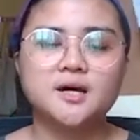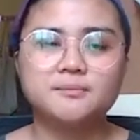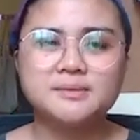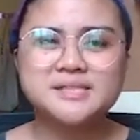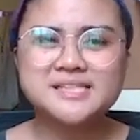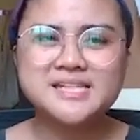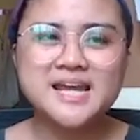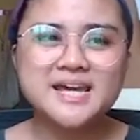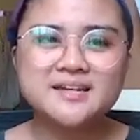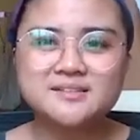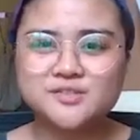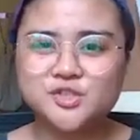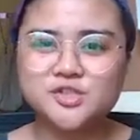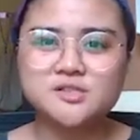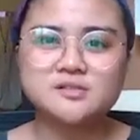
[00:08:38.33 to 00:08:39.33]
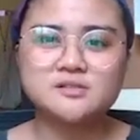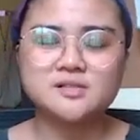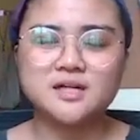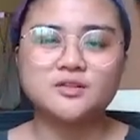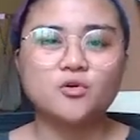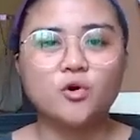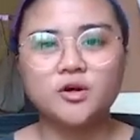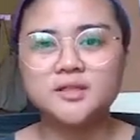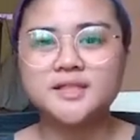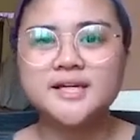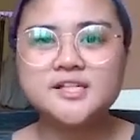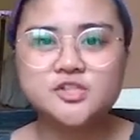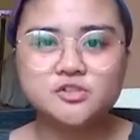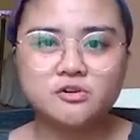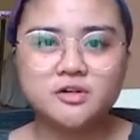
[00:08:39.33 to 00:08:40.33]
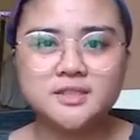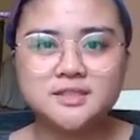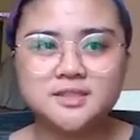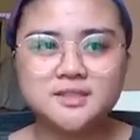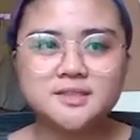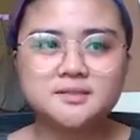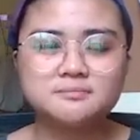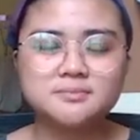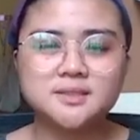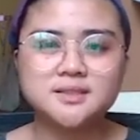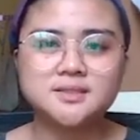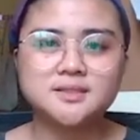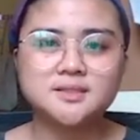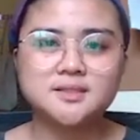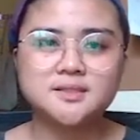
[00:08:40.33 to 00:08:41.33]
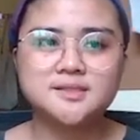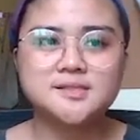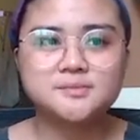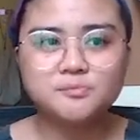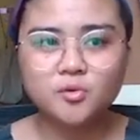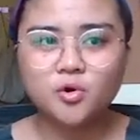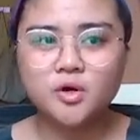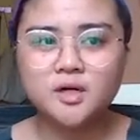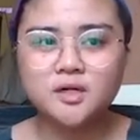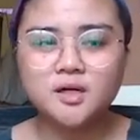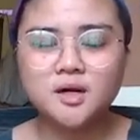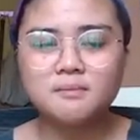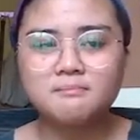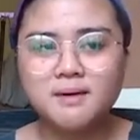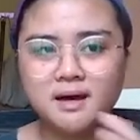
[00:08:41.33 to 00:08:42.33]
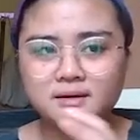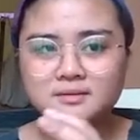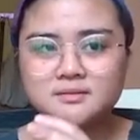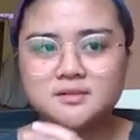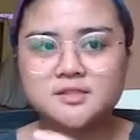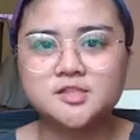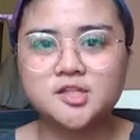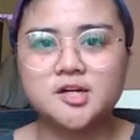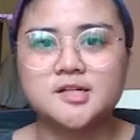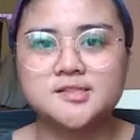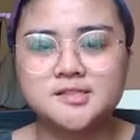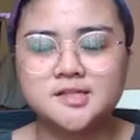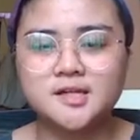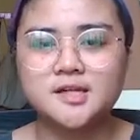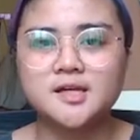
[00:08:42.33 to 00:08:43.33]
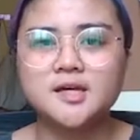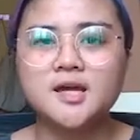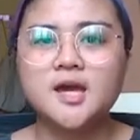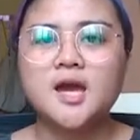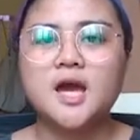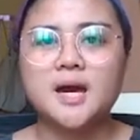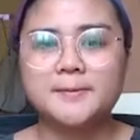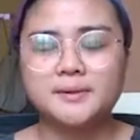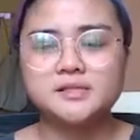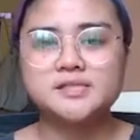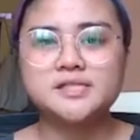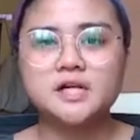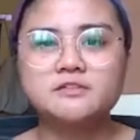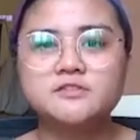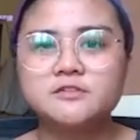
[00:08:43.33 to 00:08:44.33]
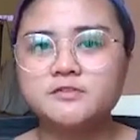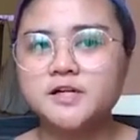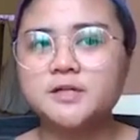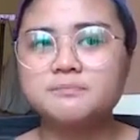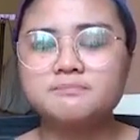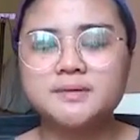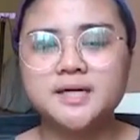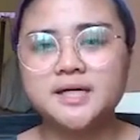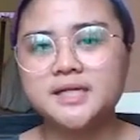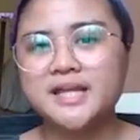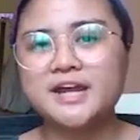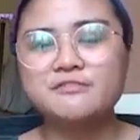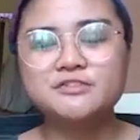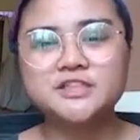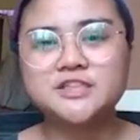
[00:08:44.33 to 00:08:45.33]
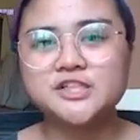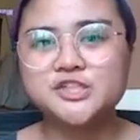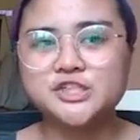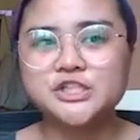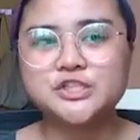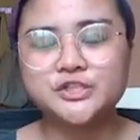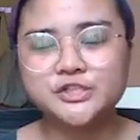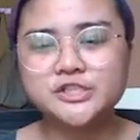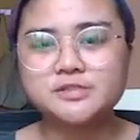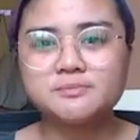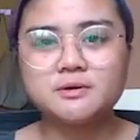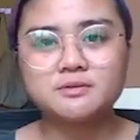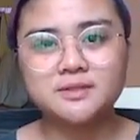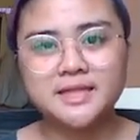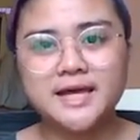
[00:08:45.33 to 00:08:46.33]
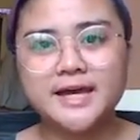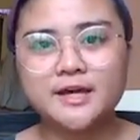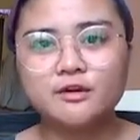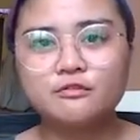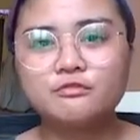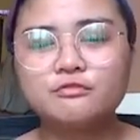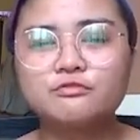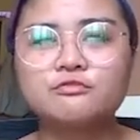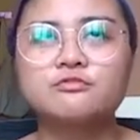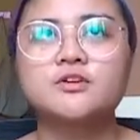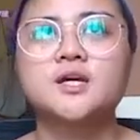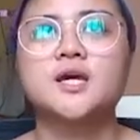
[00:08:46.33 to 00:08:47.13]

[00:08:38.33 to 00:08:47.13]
it's like just an online journal, but it's more about discussing about self-development, everything that she learns about life.